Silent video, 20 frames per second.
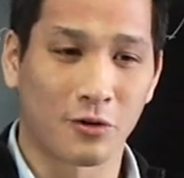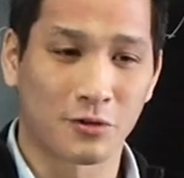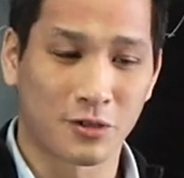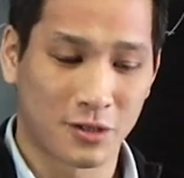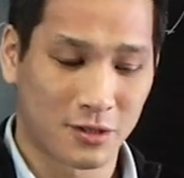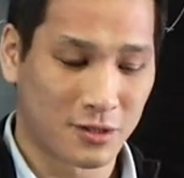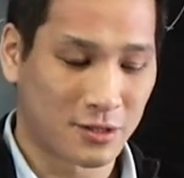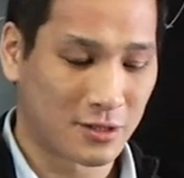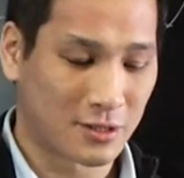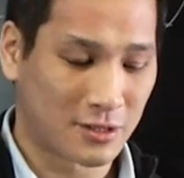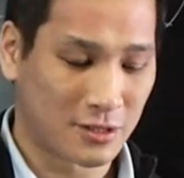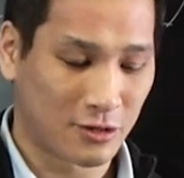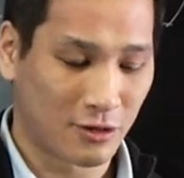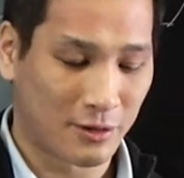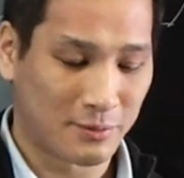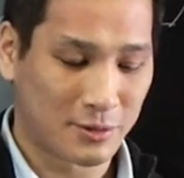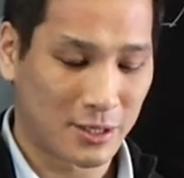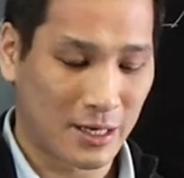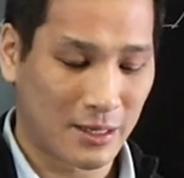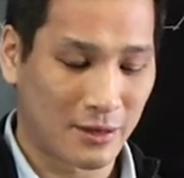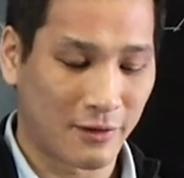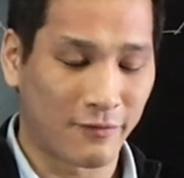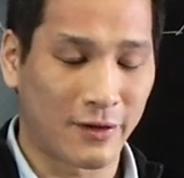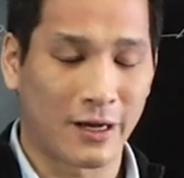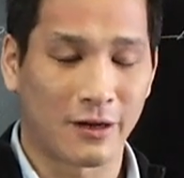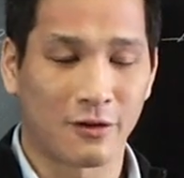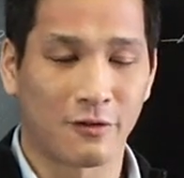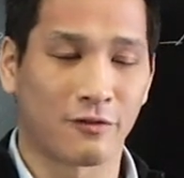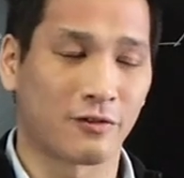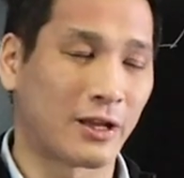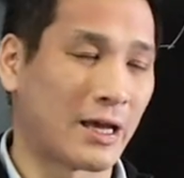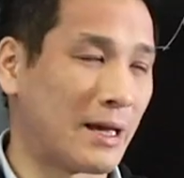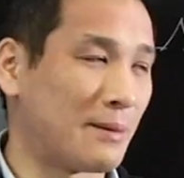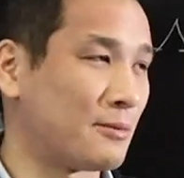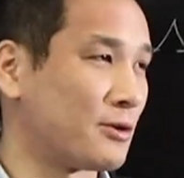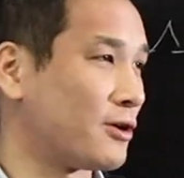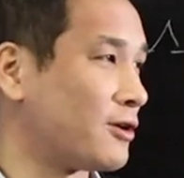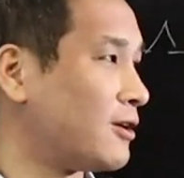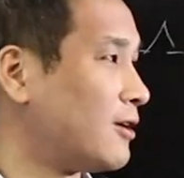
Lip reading: to obtain the value of lambda.